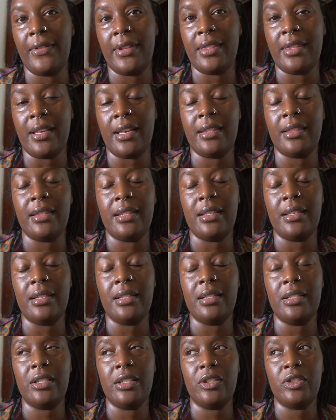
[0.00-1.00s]
He thought that
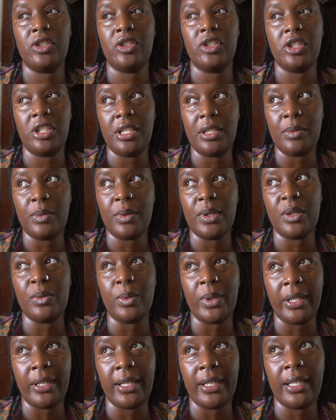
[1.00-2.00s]
she was
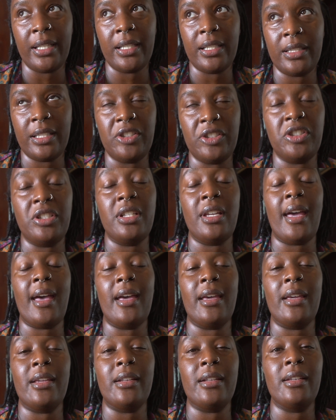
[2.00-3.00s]
wearing, that she
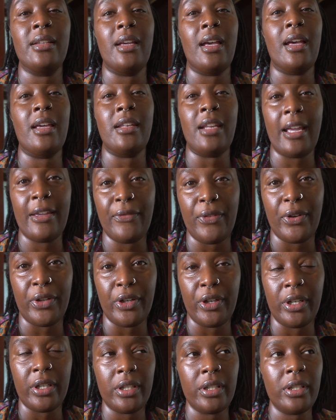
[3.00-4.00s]
had a knife on
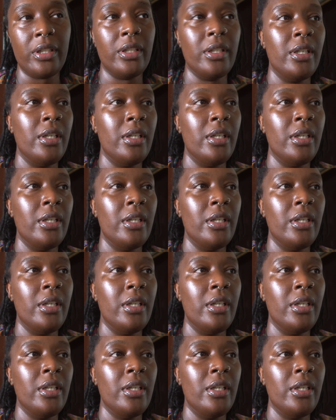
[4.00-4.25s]
her